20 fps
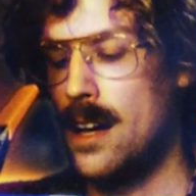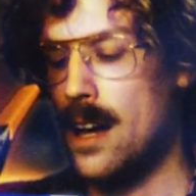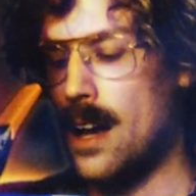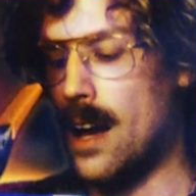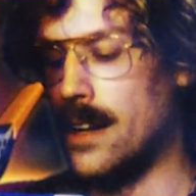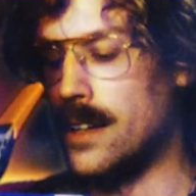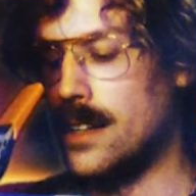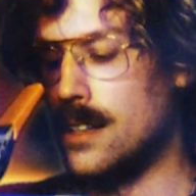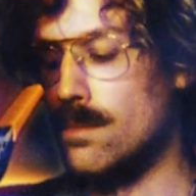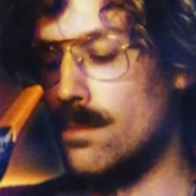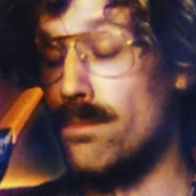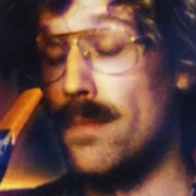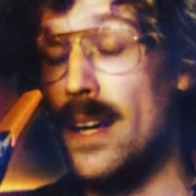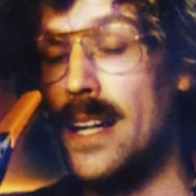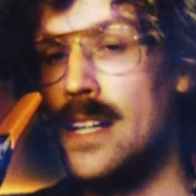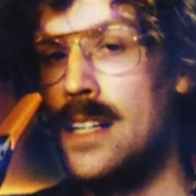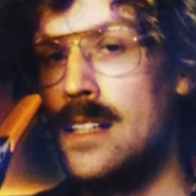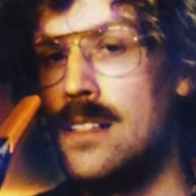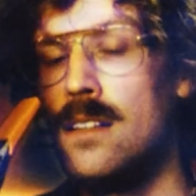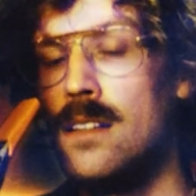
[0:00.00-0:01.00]
I had
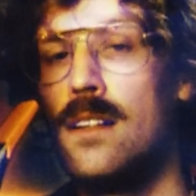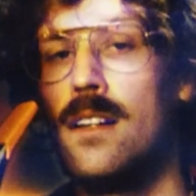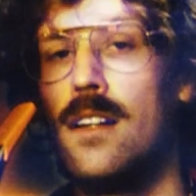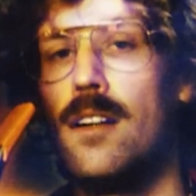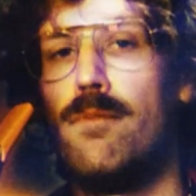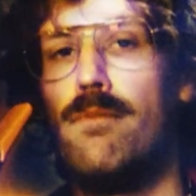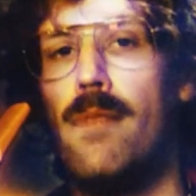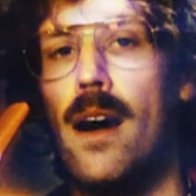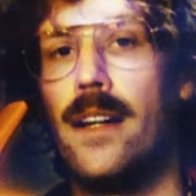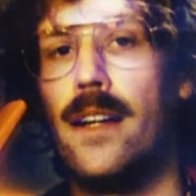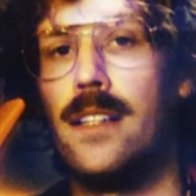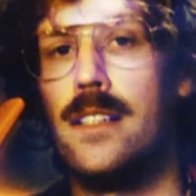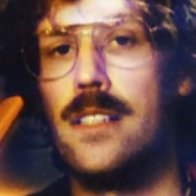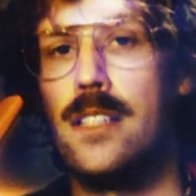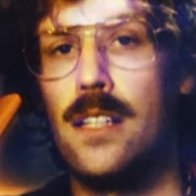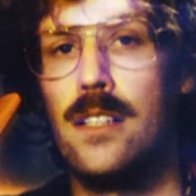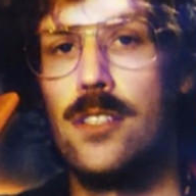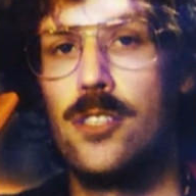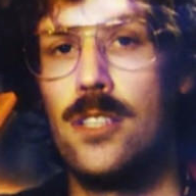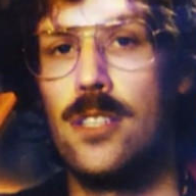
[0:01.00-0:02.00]
made my
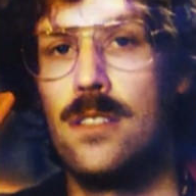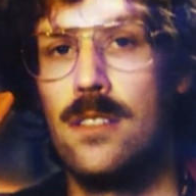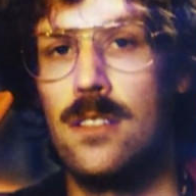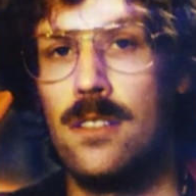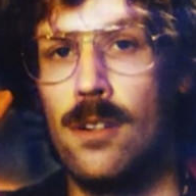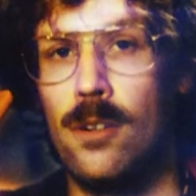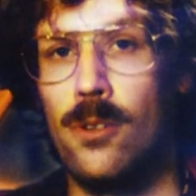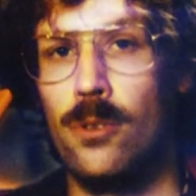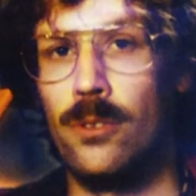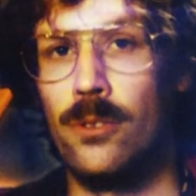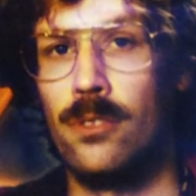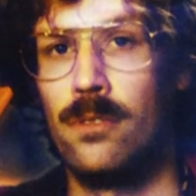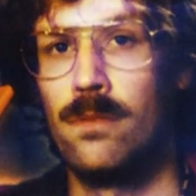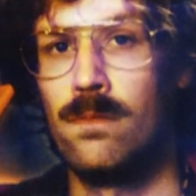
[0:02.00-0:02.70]
intentions known.